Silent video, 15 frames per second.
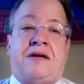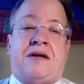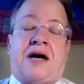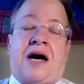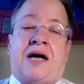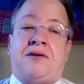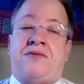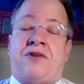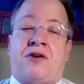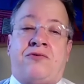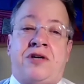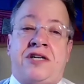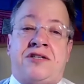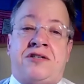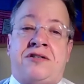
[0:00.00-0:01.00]
I live in a
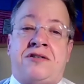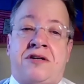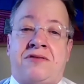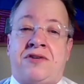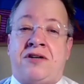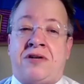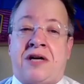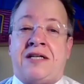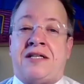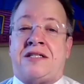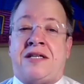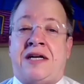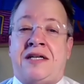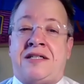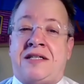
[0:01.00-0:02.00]
region of the United
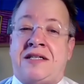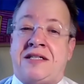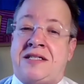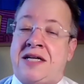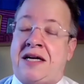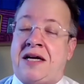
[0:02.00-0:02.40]
States that has seen